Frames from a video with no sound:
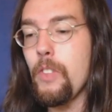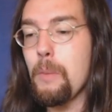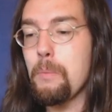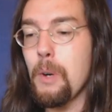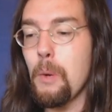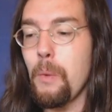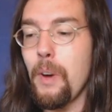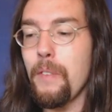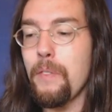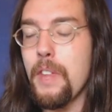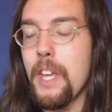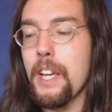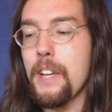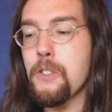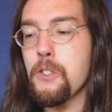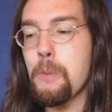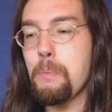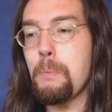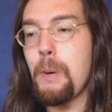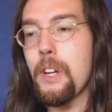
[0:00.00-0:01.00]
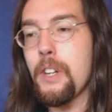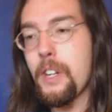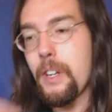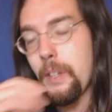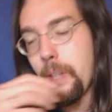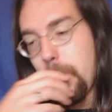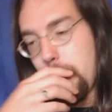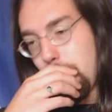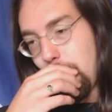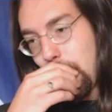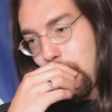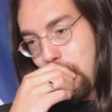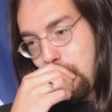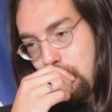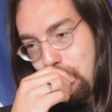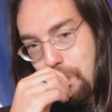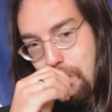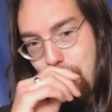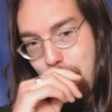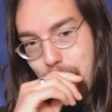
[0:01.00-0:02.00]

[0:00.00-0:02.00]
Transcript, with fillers: But one thing is abundantly clear.